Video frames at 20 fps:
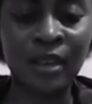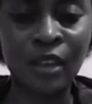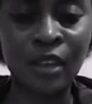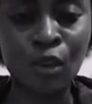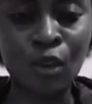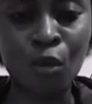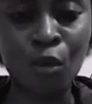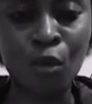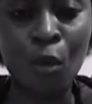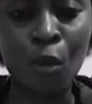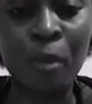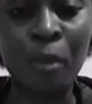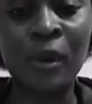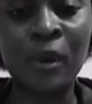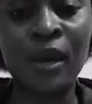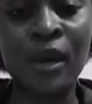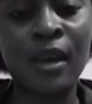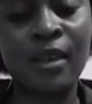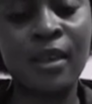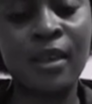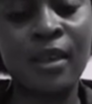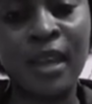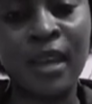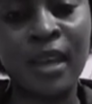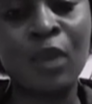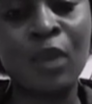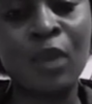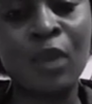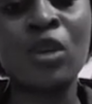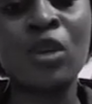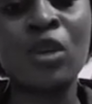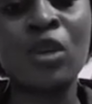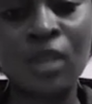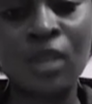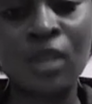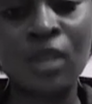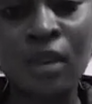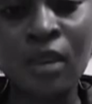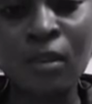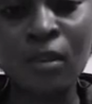the Europe that he wished
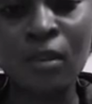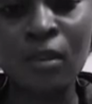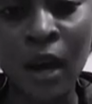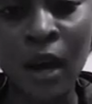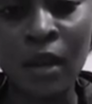he could